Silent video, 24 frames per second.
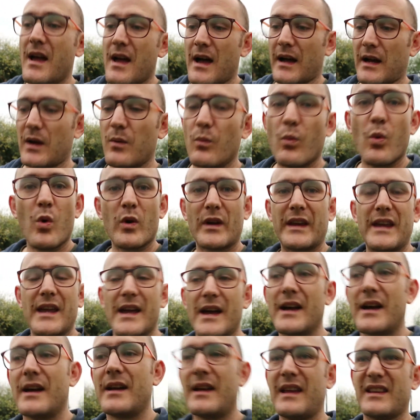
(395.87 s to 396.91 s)
I can walk
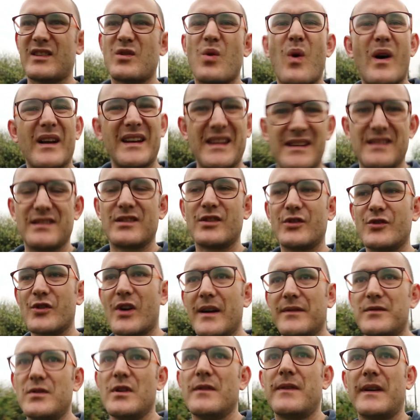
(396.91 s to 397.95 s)
here, it's quite easy to
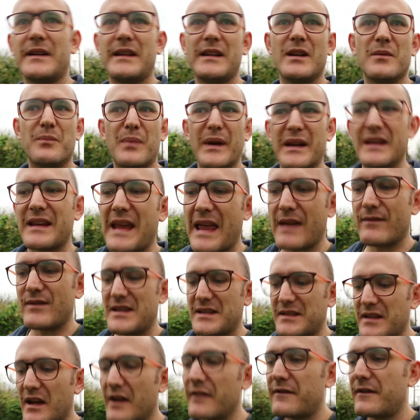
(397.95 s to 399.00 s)
drive to if I need to bring heavy
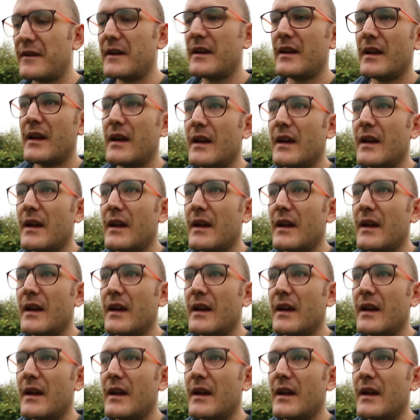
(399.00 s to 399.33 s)
stuff.